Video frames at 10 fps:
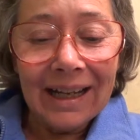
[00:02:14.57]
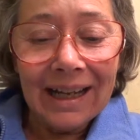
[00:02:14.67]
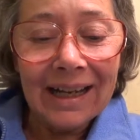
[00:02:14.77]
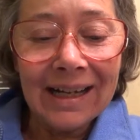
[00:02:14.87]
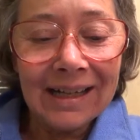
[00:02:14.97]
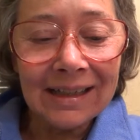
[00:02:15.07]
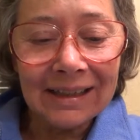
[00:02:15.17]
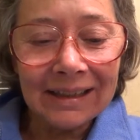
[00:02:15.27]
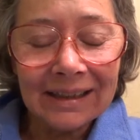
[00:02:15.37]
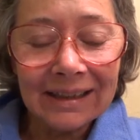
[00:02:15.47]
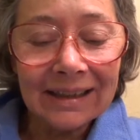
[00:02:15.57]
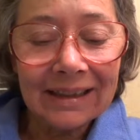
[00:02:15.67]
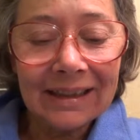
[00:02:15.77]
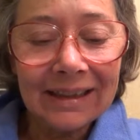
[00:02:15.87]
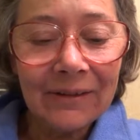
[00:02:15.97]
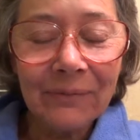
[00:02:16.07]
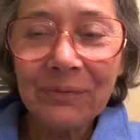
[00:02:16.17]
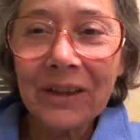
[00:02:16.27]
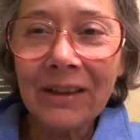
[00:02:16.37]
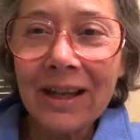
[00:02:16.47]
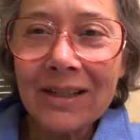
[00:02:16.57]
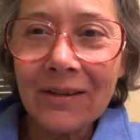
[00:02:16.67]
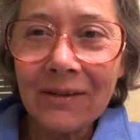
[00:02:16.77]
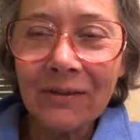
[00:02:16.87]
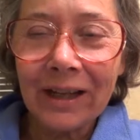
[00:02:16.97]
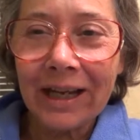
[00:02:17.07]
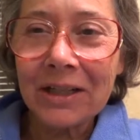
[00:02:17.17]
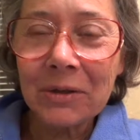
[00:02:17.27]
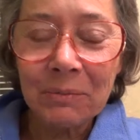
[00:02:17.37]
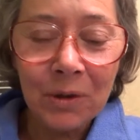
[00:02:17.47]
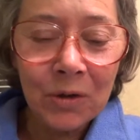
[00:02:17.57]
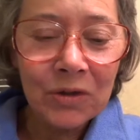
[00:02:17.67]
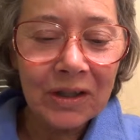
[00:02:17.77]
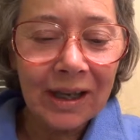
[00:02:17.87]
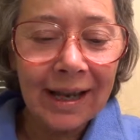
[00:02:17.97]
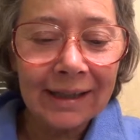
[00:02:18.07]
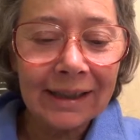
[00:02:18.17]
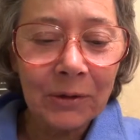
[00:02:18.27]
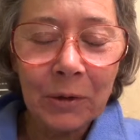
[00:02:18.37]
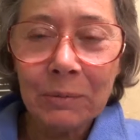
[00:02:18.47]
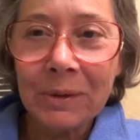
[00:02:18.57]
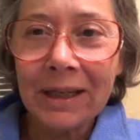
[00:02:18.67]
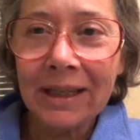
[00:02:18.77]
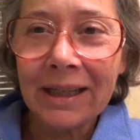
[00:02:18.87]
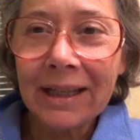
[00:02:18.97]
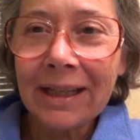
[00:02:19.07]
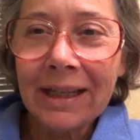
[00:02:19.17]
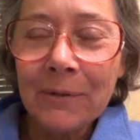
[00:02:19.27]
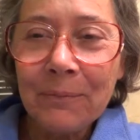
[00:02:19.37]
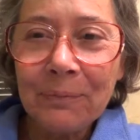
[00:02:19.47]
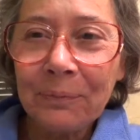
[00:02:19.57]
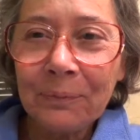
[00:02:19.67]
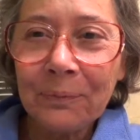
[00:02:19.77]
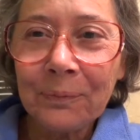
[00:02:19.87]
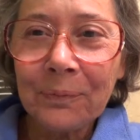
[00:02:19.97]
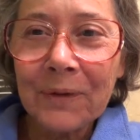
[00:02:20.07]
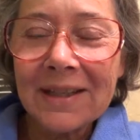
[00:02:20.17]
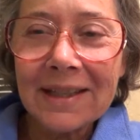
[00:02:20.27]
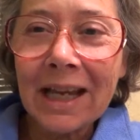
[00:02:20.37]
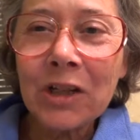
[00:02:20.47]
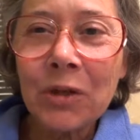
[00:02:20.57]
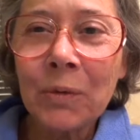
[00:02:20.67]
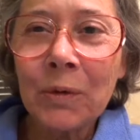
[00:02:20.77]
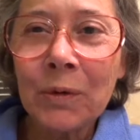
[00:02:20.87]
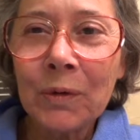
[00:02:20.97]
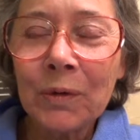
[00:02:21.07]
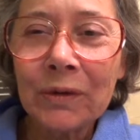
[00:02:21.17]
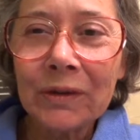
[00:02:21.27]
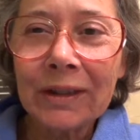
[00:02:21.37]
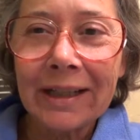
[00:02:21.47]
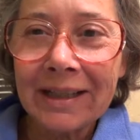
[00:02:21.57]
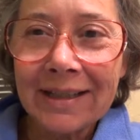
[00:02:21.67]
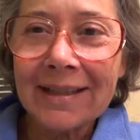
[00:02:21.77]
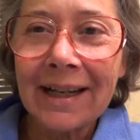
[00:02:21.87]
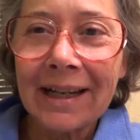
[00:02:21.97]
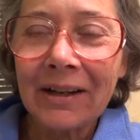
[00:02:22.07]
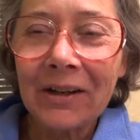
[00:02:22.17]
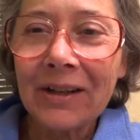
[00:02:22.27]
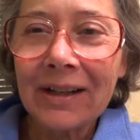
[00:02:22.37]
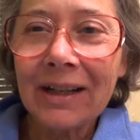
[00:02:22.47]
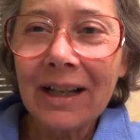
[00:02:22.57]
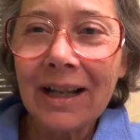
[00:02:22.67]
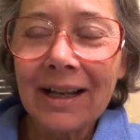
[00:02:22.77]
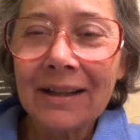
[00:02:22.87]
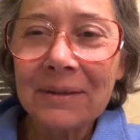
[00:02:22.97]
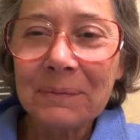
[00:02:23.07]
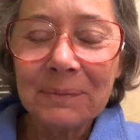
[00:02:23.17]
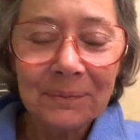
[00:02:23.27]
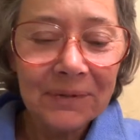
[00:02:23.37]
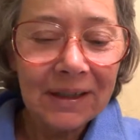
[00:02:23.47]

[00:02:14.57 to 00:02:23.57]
Huh. Lust of the flesh most likely would be mm, sexual, like desire, um,